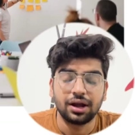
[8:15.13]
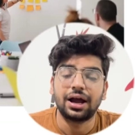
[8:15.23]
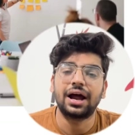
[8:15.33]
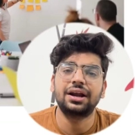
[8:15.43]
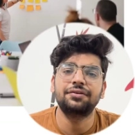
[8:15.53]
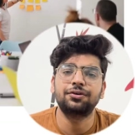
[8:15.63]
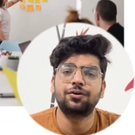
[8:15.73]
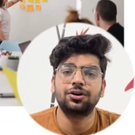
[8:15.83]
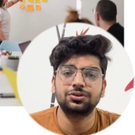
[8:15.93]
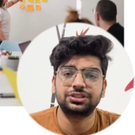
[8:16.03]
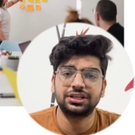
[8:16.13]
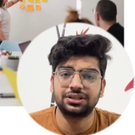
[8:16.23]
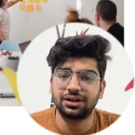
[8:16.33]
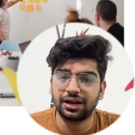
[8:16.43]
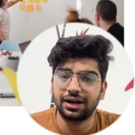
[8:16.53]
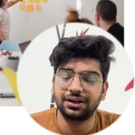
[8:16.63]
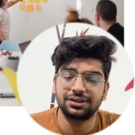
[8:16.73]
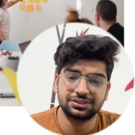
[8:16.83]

And if you want to change the title,